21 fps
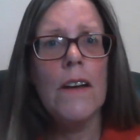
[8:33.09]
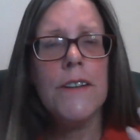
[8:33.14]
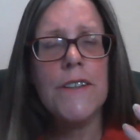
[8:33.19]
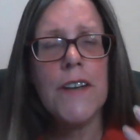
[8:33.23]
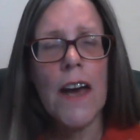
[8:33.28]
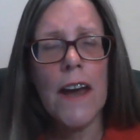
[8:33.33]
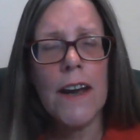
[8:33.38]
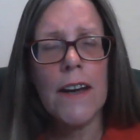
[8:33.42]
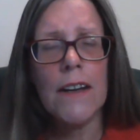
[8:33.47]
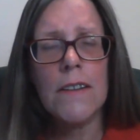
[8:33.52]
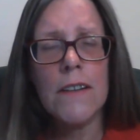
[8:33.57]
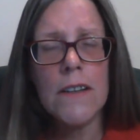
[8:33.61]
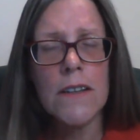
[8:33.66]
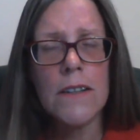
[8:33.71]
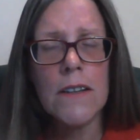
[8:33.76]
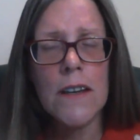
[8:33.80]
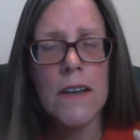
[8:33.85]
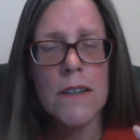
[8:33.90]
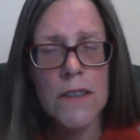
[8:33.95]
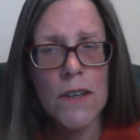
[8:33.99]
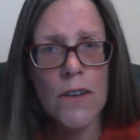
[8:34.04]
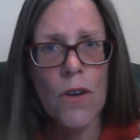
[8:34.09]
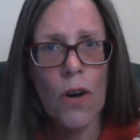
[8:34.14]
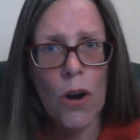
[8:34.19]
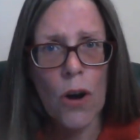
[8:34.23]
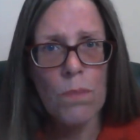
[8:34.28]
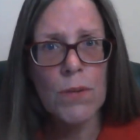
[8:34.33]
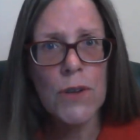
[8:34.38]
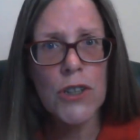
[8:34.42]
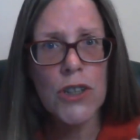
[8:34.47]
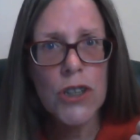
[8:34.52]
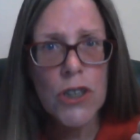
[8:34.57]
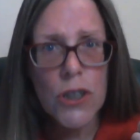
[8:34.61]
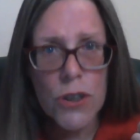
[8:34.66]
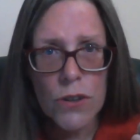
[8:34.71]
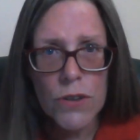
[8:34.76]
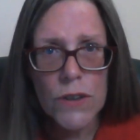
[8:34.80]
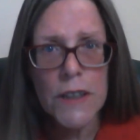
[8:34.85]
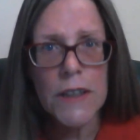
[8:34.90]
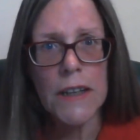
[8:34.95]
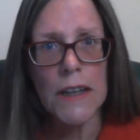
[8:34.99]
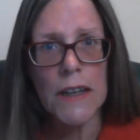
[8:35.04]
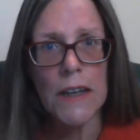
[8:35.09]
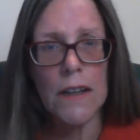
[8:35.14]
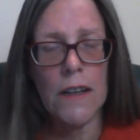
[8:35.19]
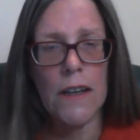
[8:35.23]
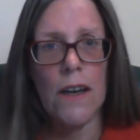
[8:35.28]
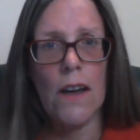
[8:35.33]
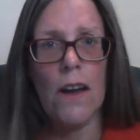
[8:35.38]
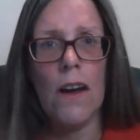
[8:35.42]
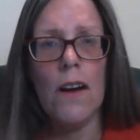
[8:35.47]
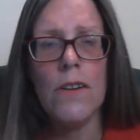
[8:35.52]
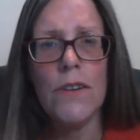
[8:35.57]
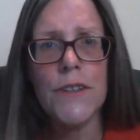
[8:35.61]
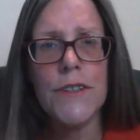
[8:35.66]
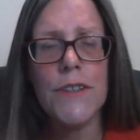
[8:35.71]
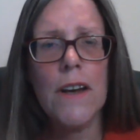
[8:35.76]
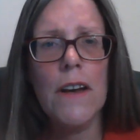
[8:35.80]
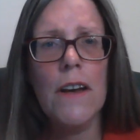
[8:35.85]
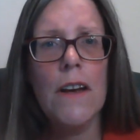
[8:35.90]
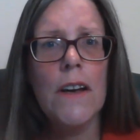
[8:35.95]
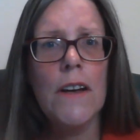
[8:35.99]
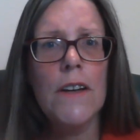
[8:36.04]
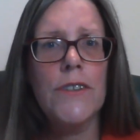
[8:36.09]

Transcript: take this as an opportunity, Leos,